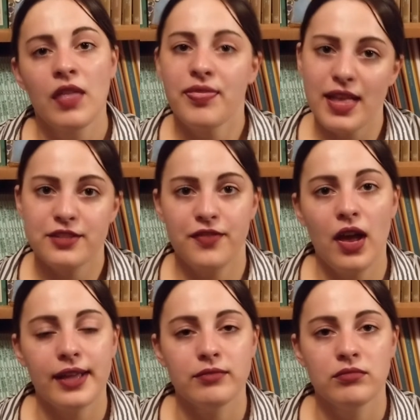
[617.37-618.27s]
That's
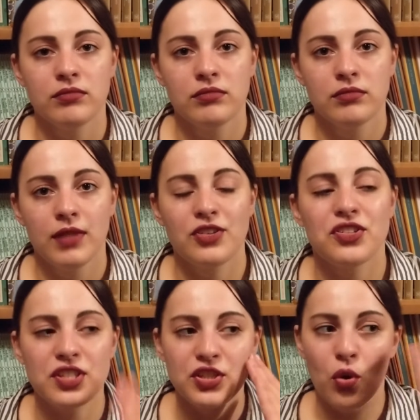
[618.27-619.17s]
fine. And
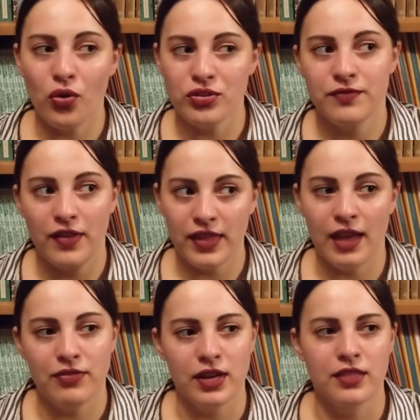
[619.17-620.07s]
just acknowledge the fact they
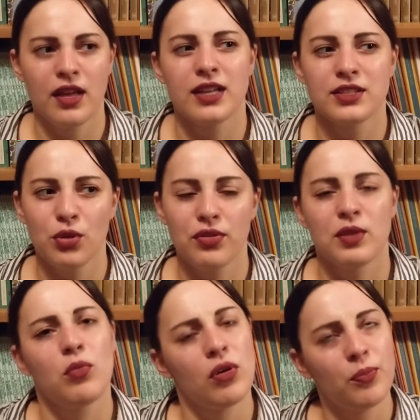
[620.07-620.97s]
have thinner thighs and not
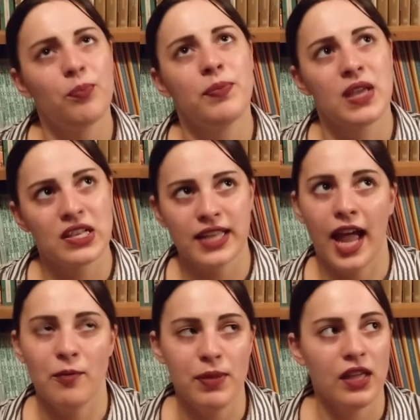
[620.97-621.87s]
think, well, because I
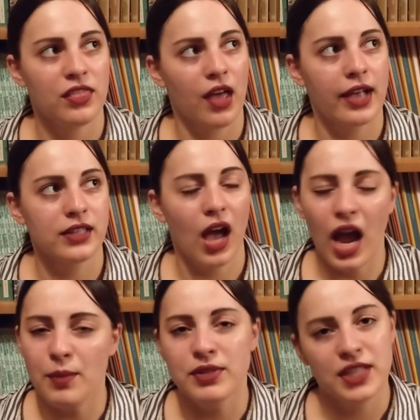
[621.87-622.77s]
have bigger thighs,
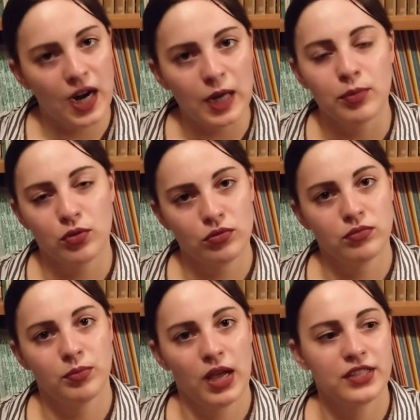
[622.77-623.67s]
I'm a terrible
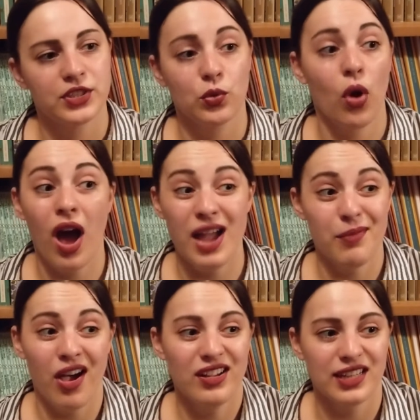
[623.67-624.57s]
person, or
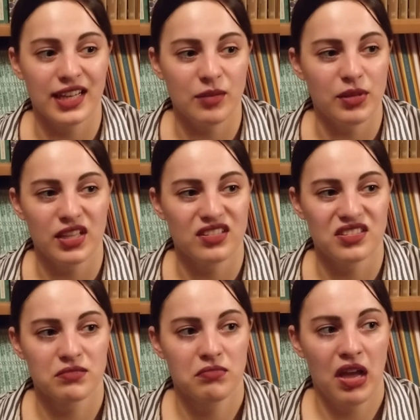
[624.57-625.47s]
I'm ugly
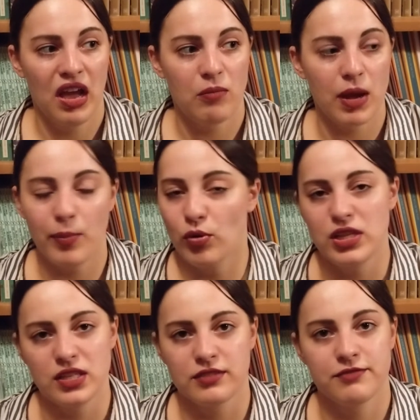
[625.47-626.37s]
because my
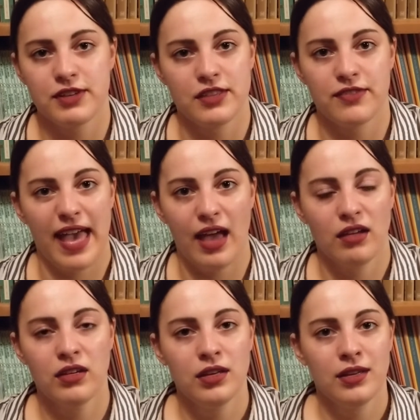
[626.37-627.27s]
body doesn't fit that
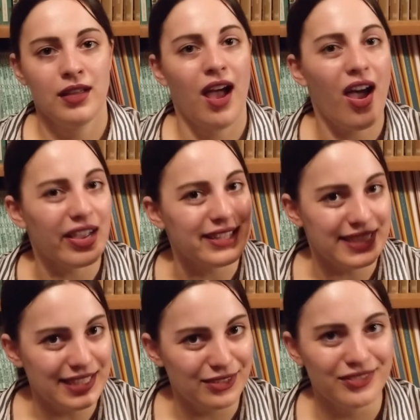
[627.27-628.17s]

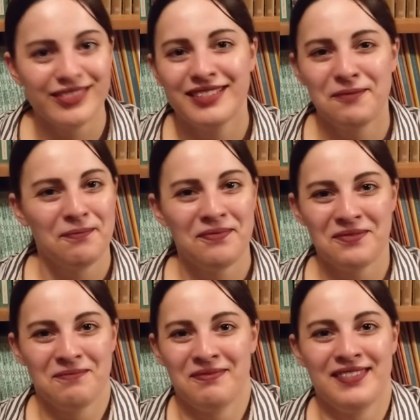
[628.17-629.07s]
ideal.
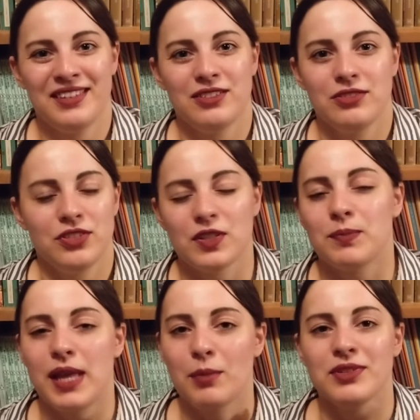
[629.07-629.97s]

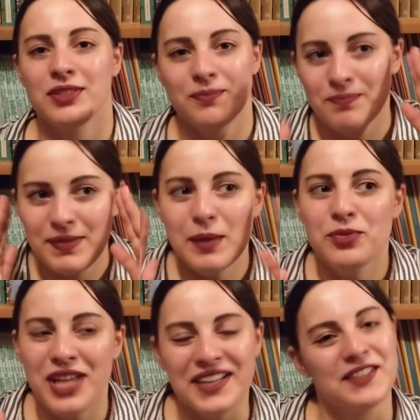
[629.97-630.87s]
Just be able to be
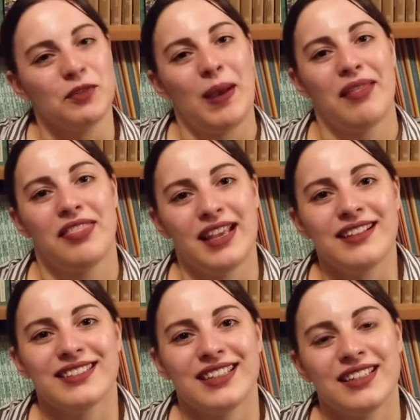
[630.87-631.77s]
objective about
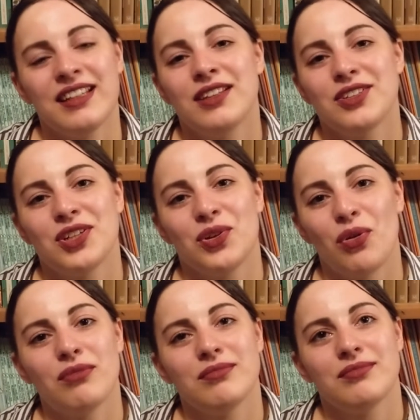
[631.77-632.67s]
things and to not